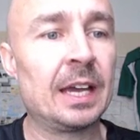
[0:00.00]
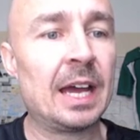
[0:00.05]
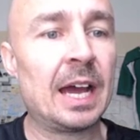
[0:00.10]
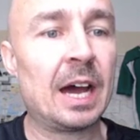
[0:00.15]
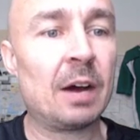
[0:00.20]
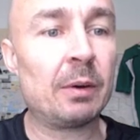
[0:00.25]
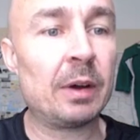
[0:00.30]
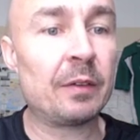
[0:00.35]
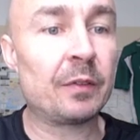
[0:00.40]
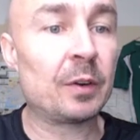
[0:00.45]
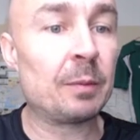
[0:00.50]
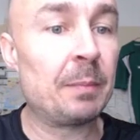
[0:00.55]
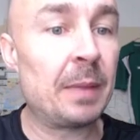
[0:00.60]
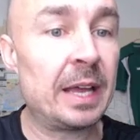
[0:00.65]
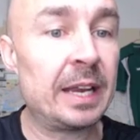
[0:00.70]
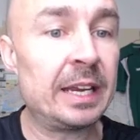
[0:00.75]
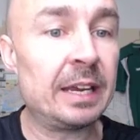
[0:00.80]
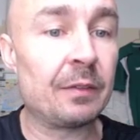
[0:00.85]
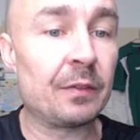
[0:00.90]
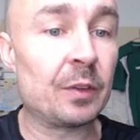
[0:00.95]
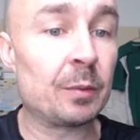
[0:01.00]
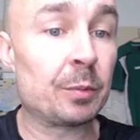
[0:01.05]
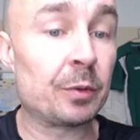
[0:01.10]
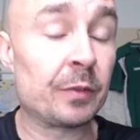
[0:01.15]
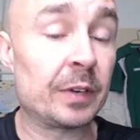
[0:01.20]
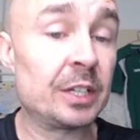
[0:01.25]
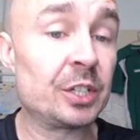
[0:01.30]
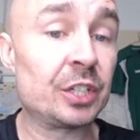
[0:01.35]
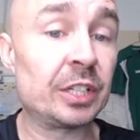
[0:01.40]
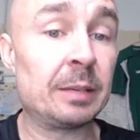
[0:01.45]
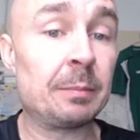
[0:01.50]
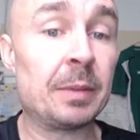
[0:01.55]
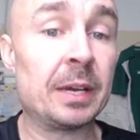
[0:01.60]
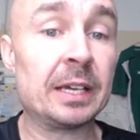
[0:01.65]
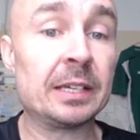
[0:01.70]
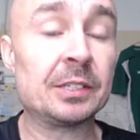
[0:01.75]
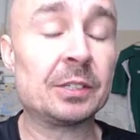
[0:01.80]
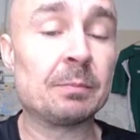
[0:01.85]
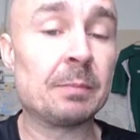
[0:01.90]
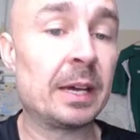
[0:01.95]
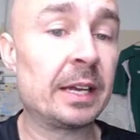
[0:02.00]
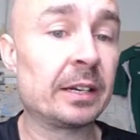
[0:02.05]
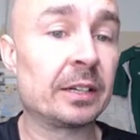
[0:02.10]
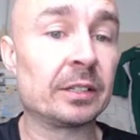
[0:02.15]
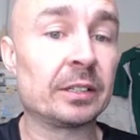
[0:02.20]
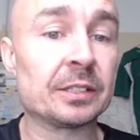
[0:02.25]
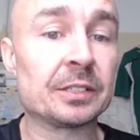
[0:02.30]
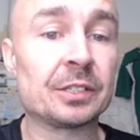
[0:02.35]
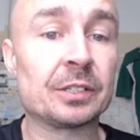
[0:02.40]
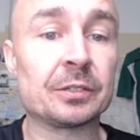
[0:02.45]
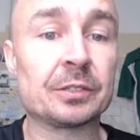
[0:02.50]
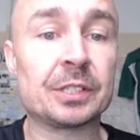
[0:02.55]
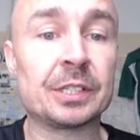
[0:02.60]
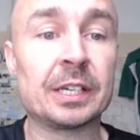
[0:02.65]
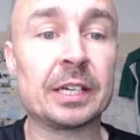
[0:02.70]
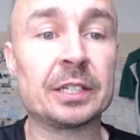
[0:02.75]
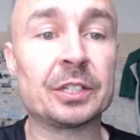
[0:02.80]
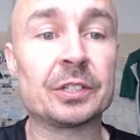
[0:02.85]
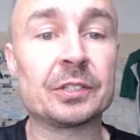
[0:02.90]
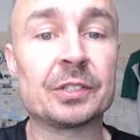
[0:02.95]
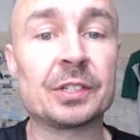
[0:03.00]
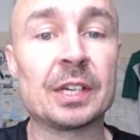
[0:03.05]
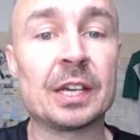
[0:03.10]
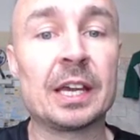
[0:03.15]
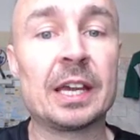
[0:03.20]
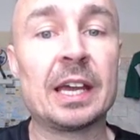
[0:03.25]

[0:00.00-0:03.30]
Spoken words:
However, many of the provincially based medical associations